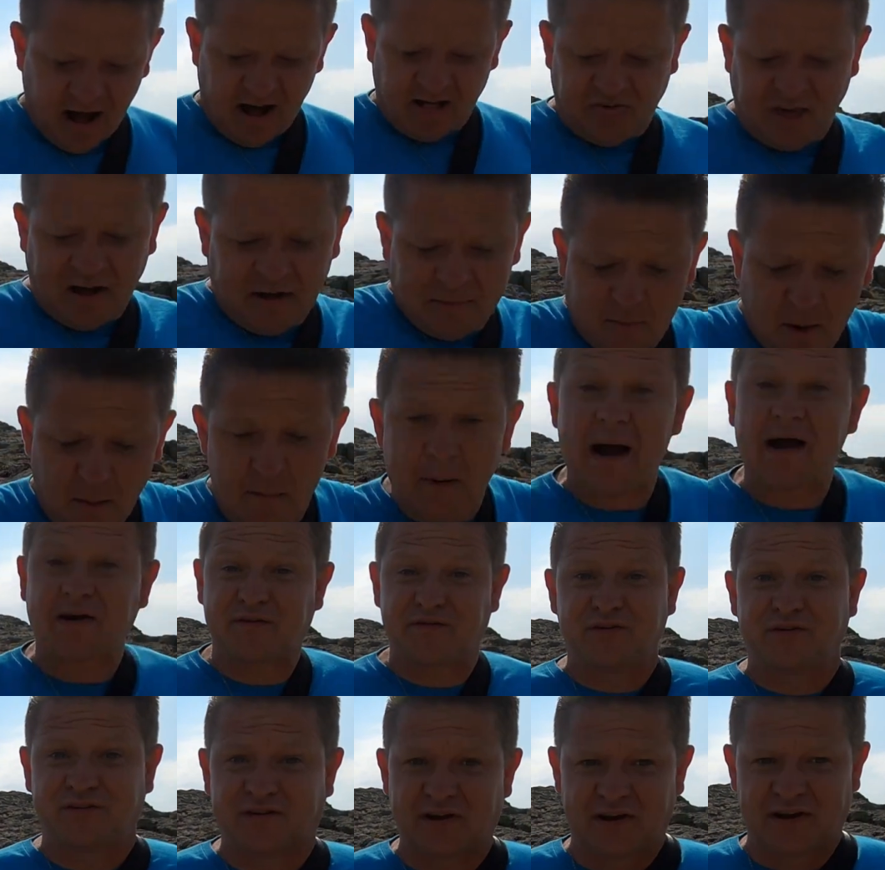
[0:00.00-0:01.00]
I think my
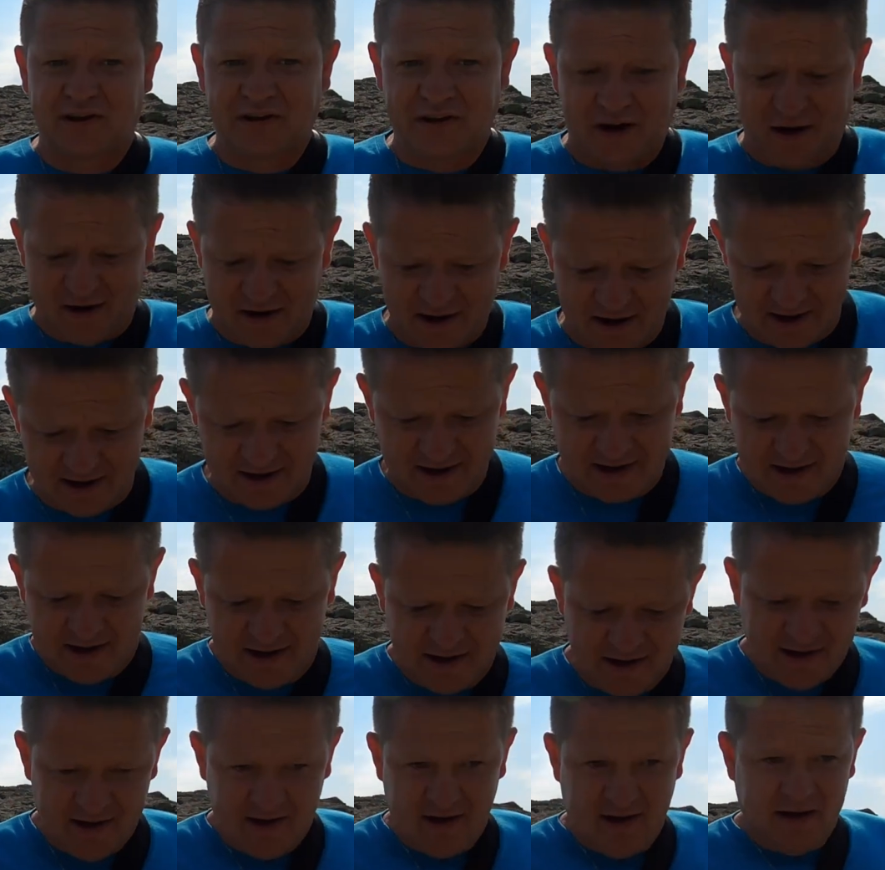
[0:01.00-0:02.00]
battery's gonna die.
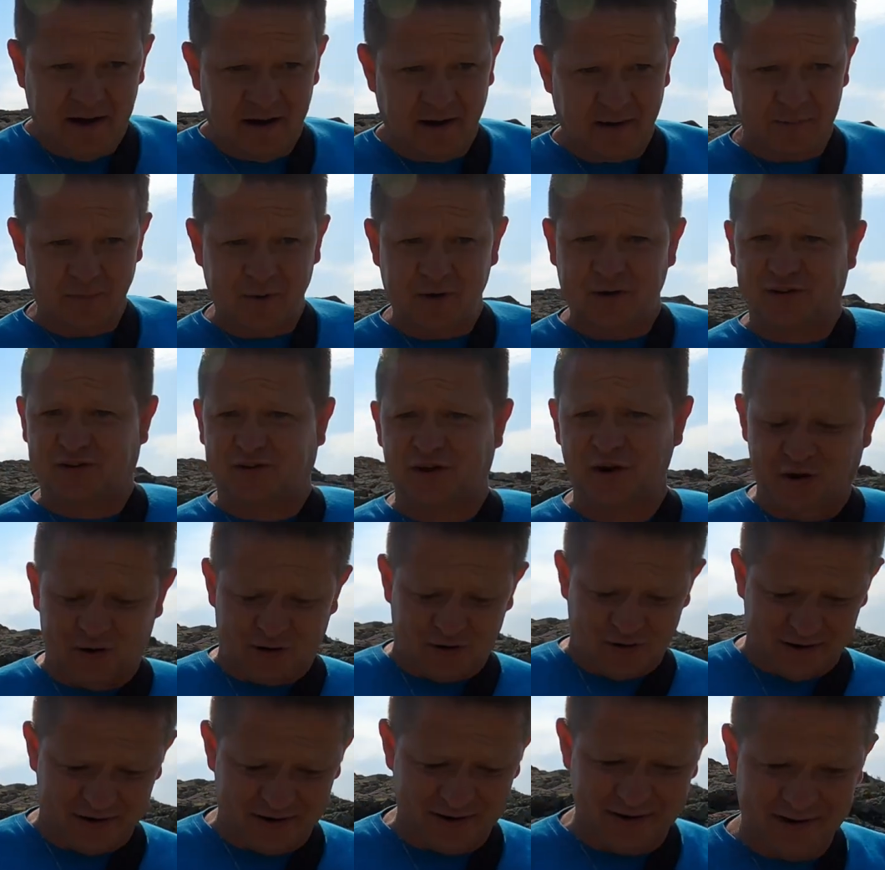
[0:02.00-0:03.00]
I'm not sure.
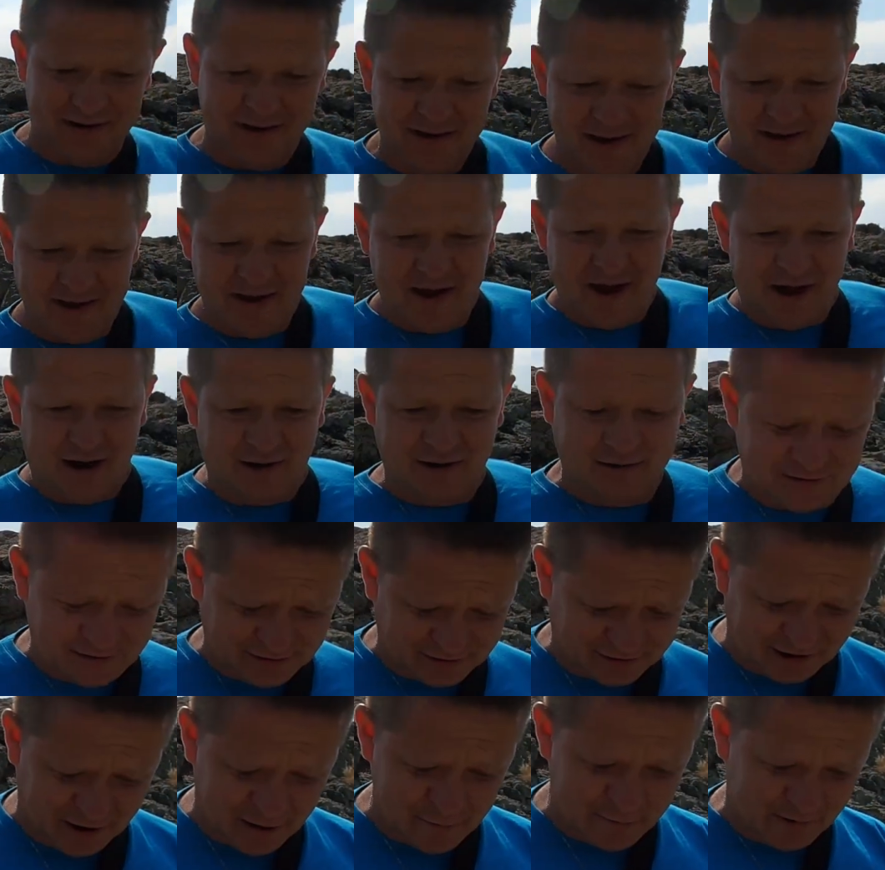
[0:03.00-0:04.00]
I
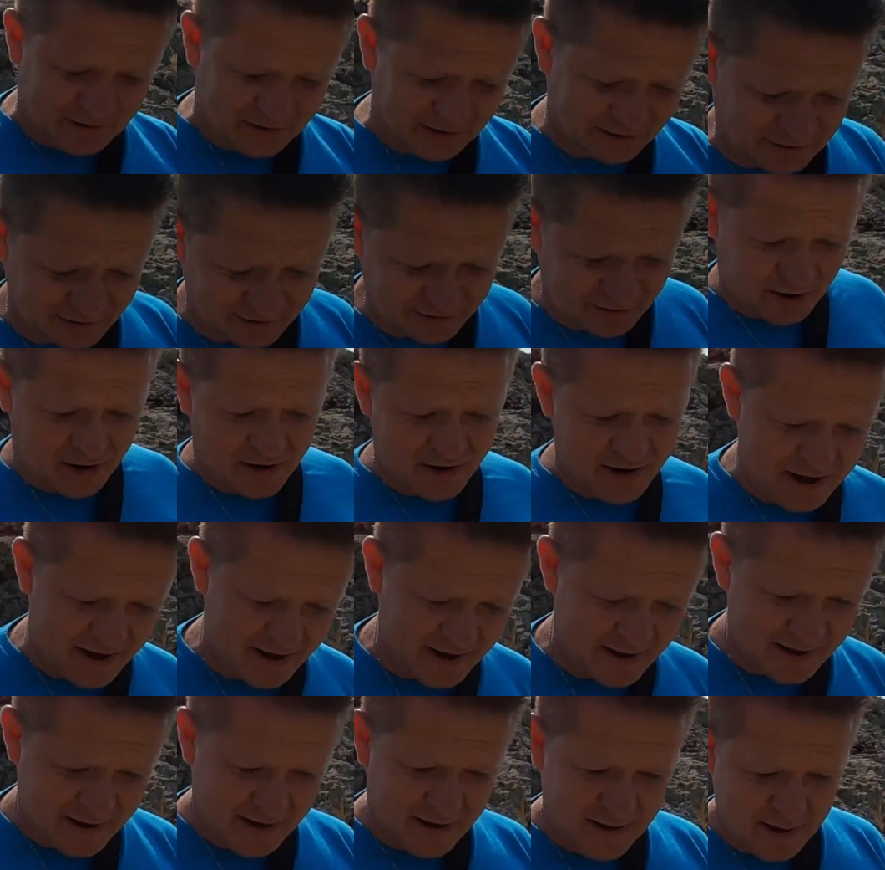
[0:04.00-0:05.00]
just hope it doesn't die
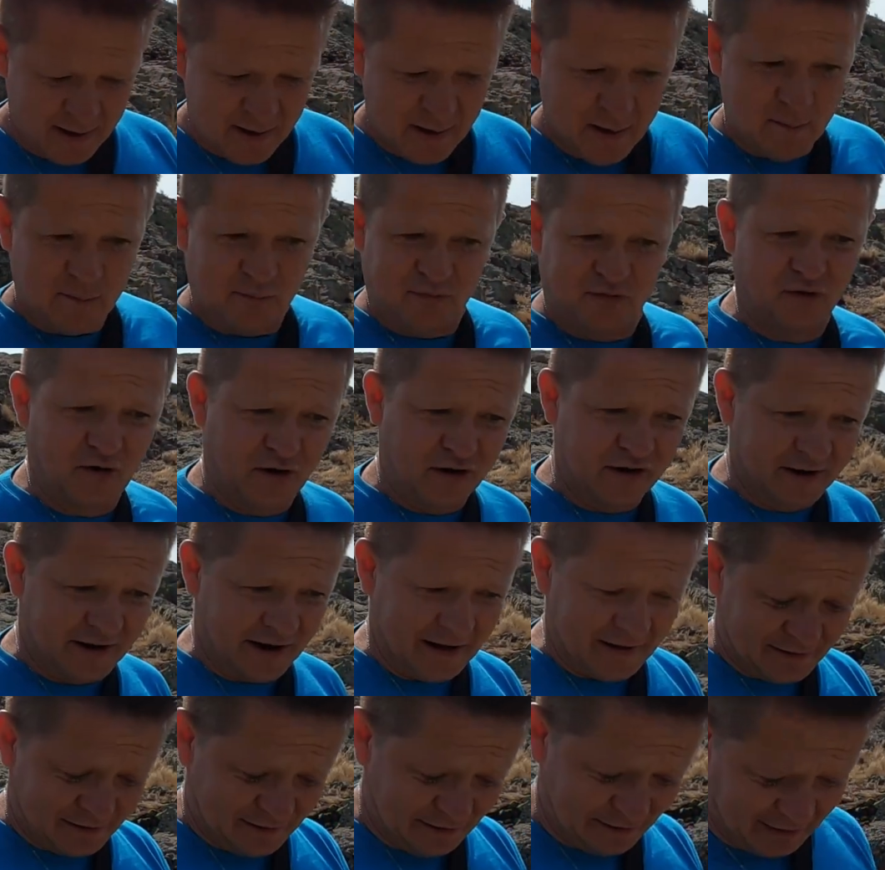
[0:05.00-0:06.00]
before I
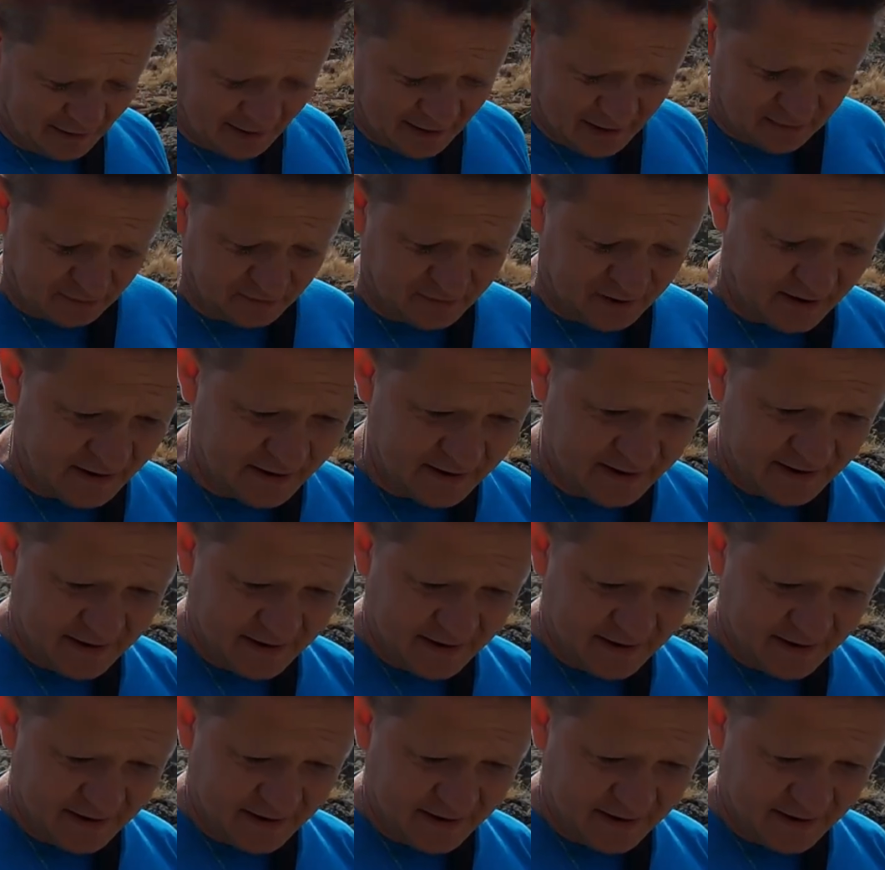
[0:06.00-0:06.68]
get to the lift.